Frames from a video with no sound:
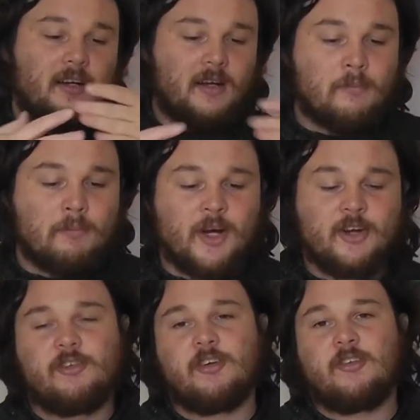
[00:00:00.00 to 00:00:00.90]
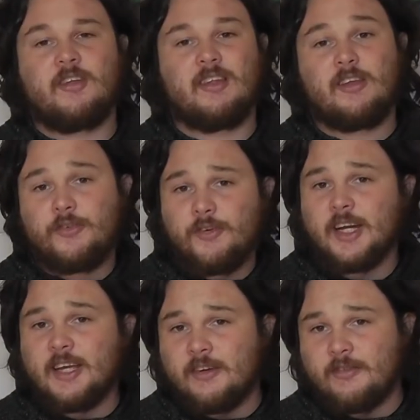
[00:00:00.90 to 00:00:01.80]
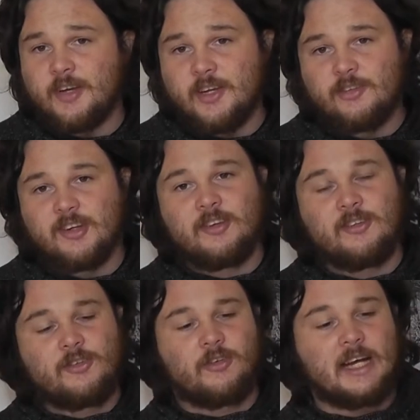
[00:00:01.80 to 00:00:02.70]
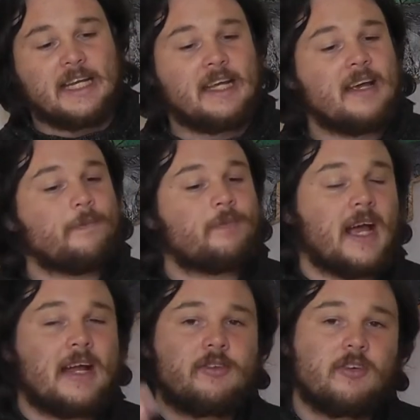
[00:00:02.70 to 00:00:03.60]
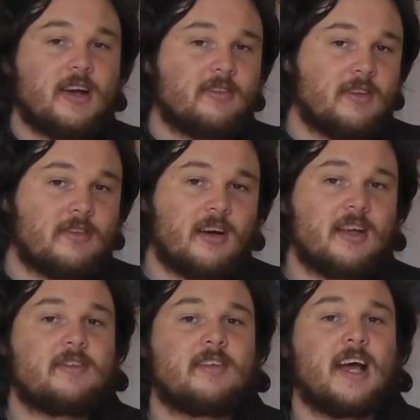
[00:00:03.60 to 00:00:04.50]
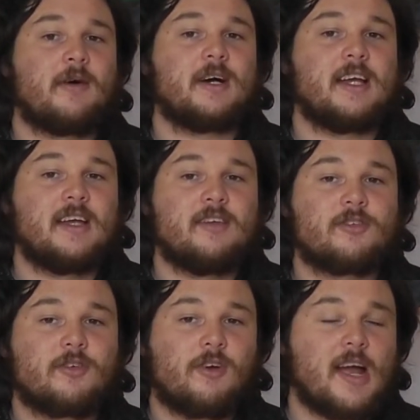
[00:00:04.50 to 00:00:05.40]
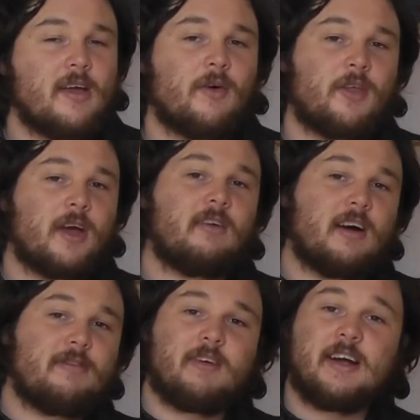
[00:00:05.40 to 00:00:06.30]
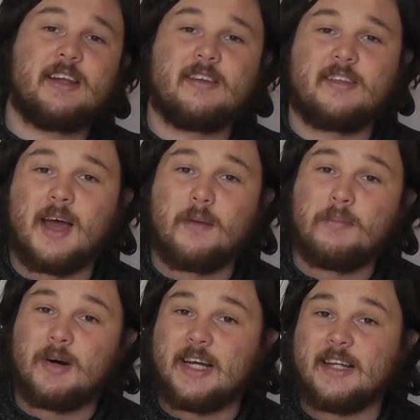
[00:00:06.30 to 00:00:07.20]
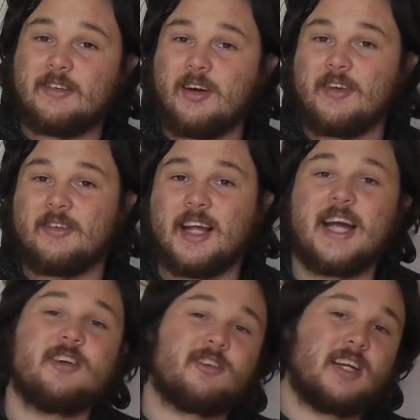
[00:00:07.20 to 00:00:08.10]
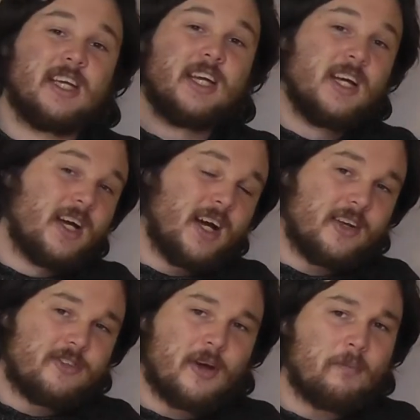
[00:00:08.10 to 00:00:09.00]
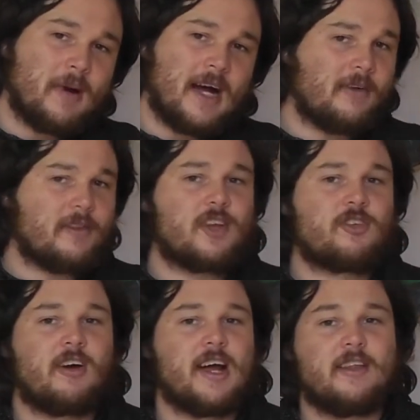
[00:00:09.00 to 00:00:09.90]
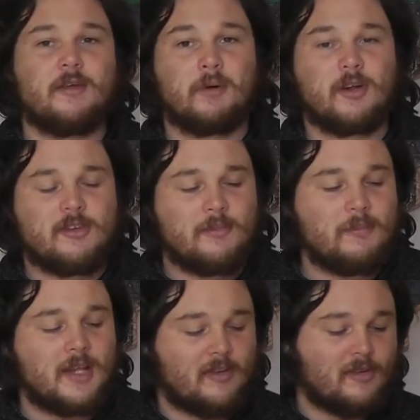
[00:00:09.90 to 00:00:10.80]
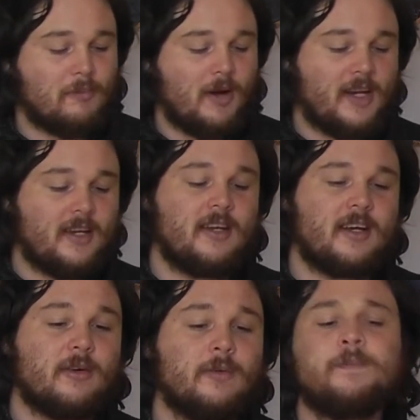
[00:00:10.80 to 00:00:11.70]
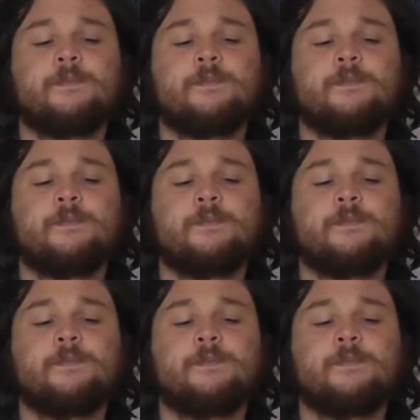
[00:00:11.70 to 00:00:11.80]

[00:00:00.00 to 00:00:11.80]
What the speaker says: emerges as this fully featured screen. That integrated dice tower is great, although I find that my dice occasionally jump out of the tray at the bottom, but that's a minor niggle.